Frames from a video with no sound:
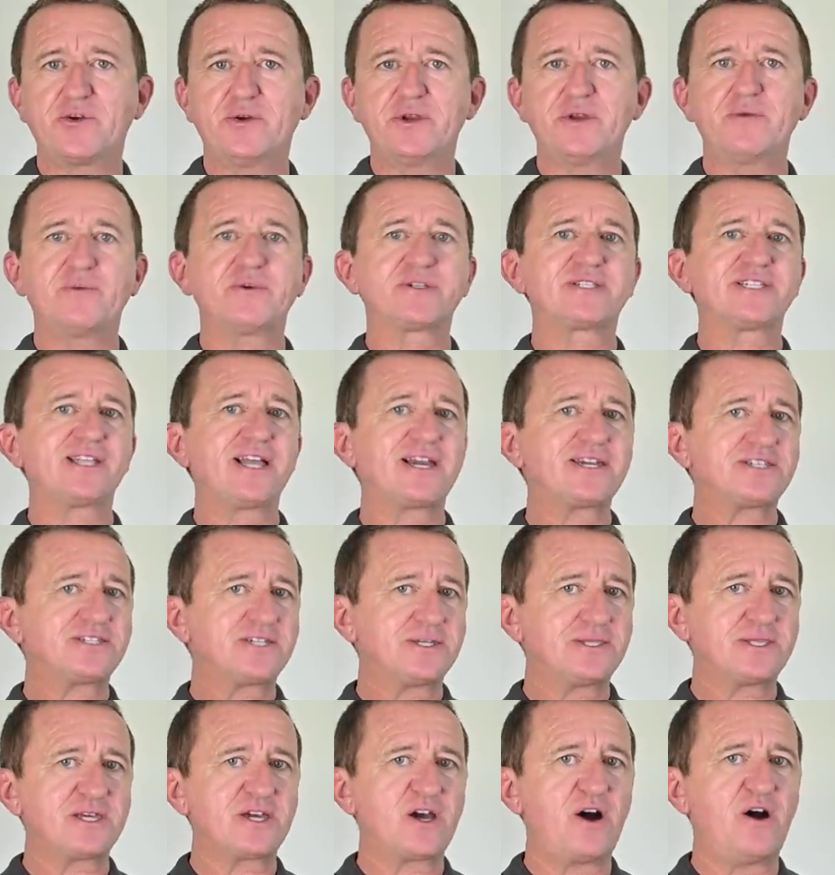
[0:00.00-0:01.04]
And it was late
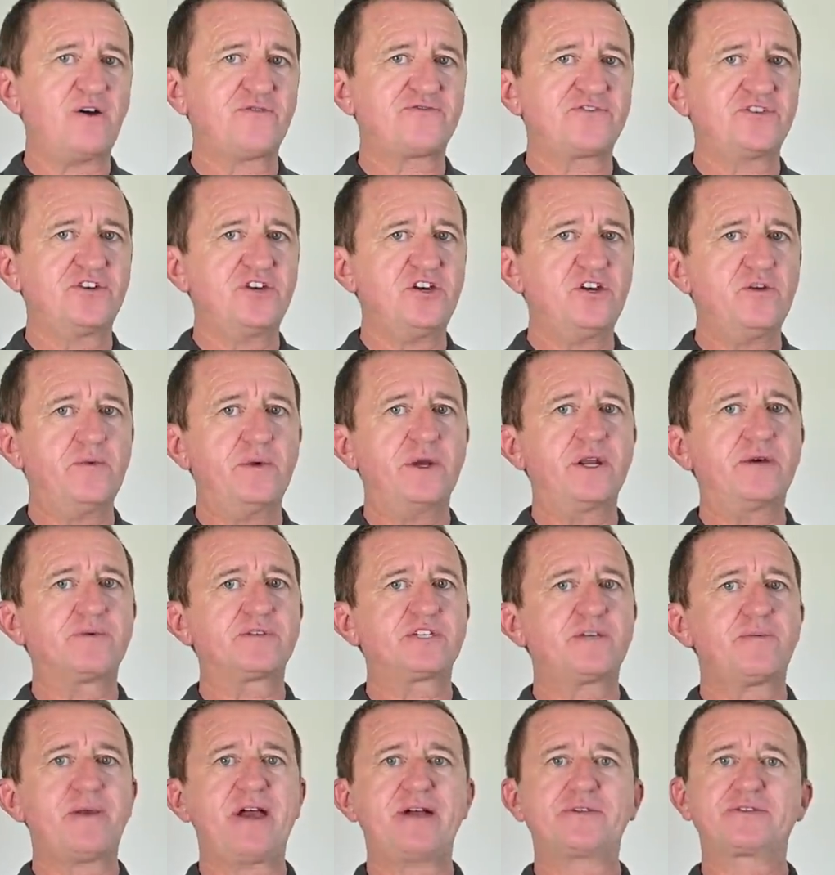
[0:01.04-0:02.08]
in the afternoon when I was
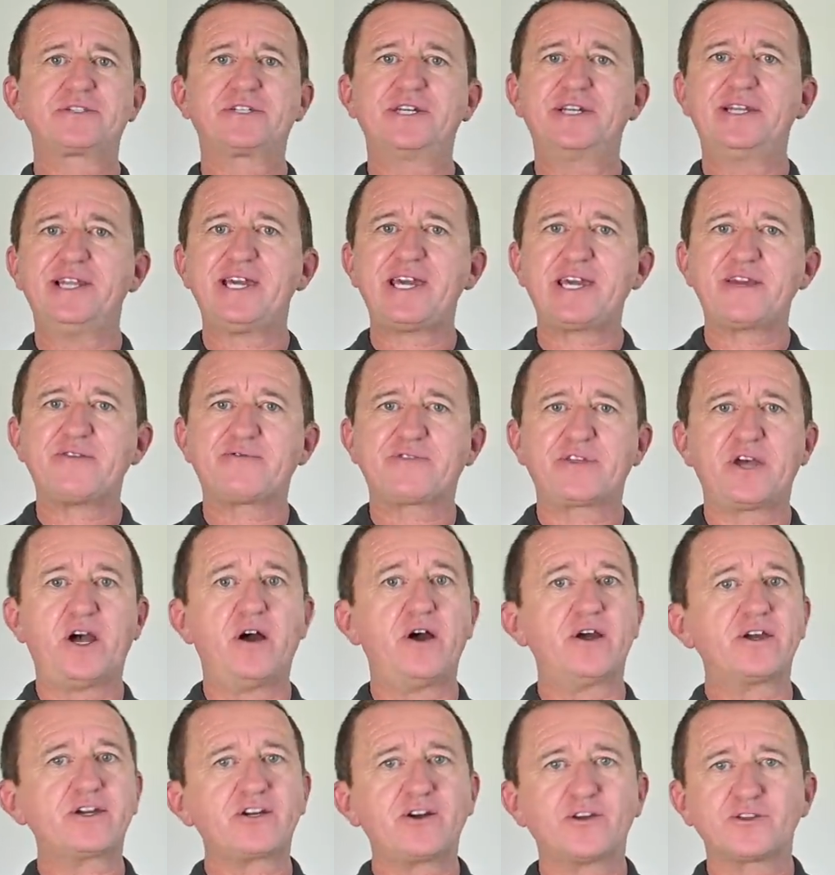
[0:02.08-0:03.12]
about to leave that
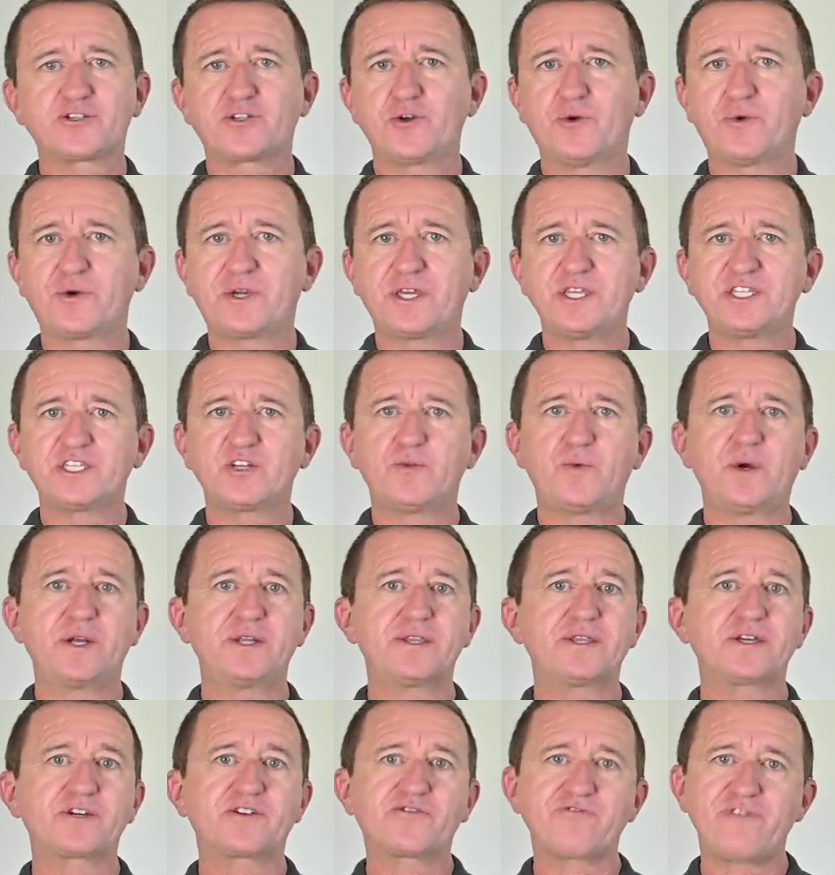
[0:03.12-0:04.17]
I got talking to one
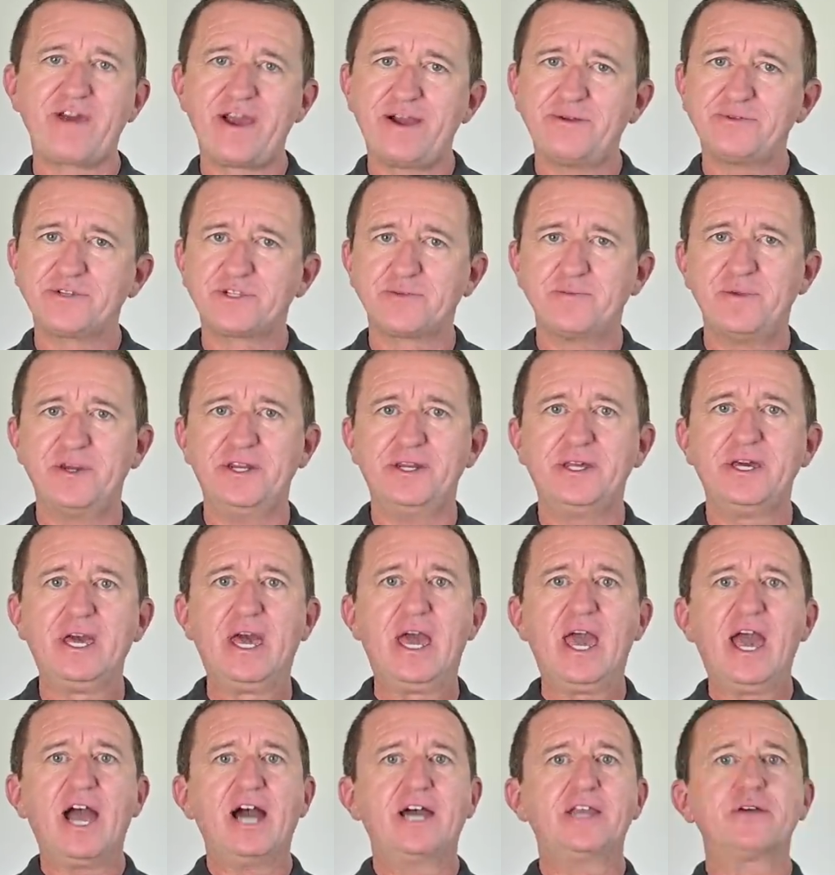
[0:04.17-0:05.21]
of the groundsmen.
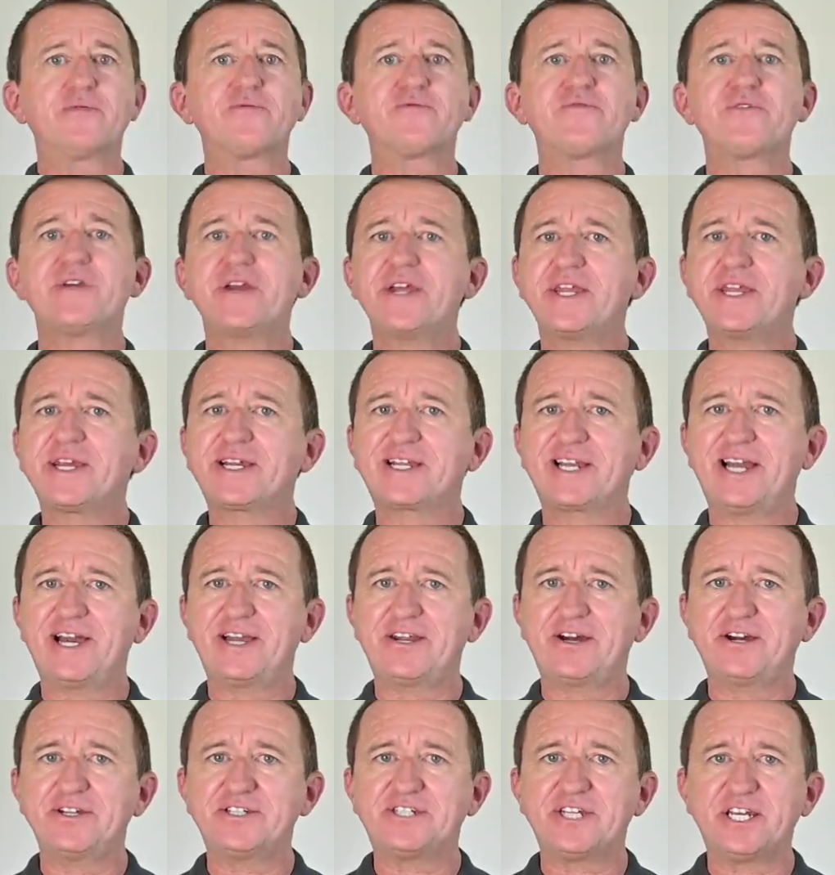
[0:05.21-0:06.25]
And I'm really glad
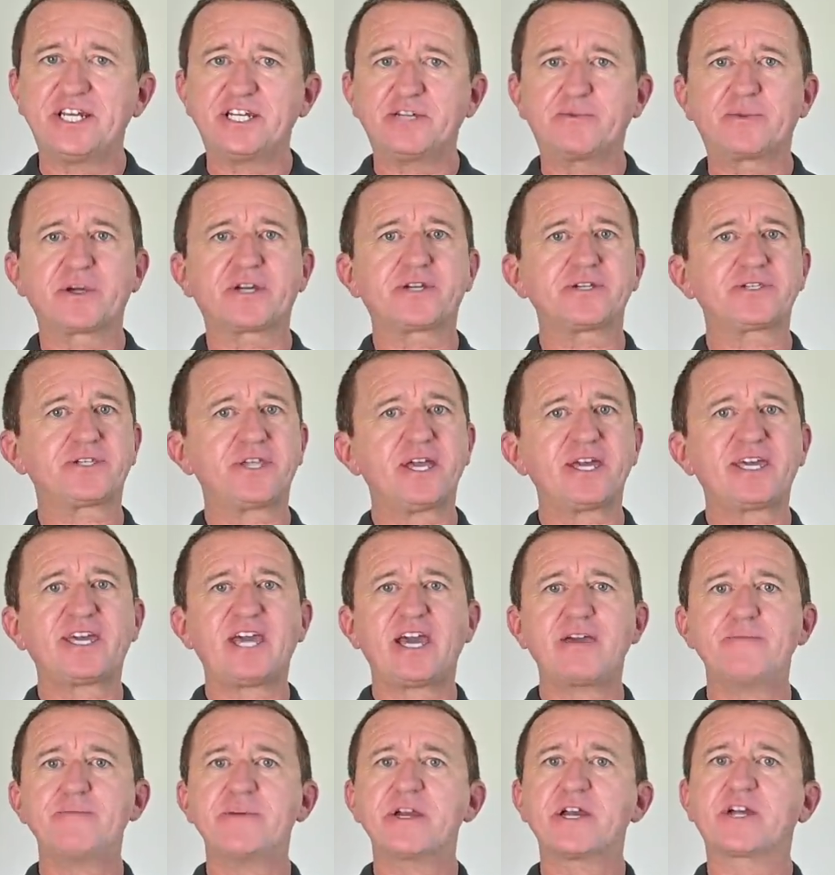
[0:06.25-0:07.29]
I did because they
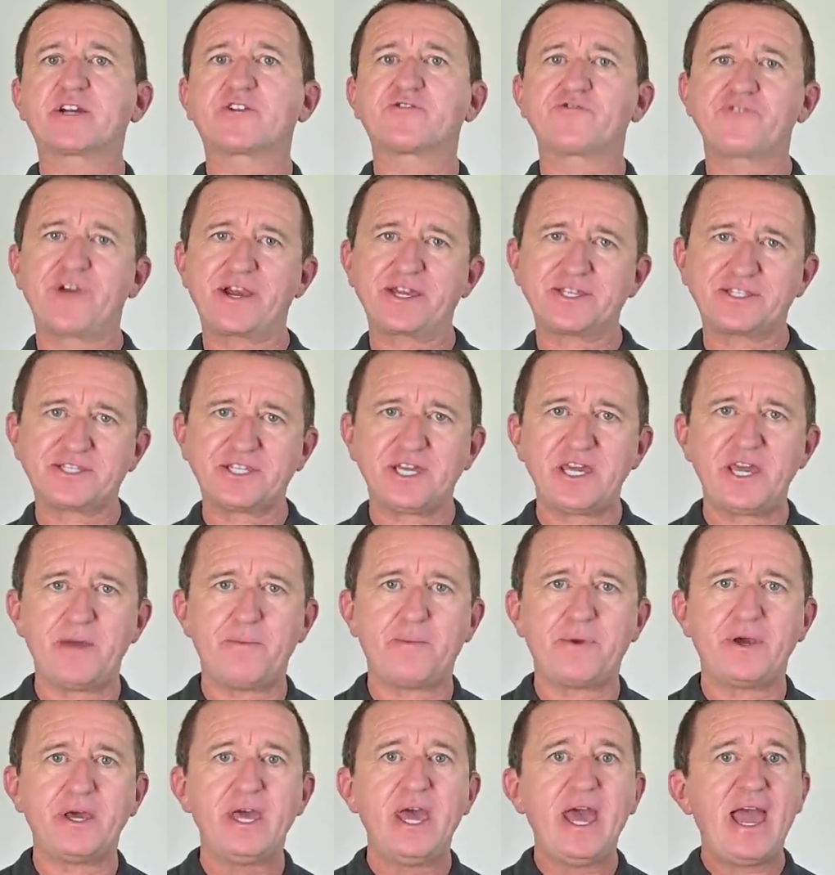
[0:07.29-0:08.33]
gave me a great tip.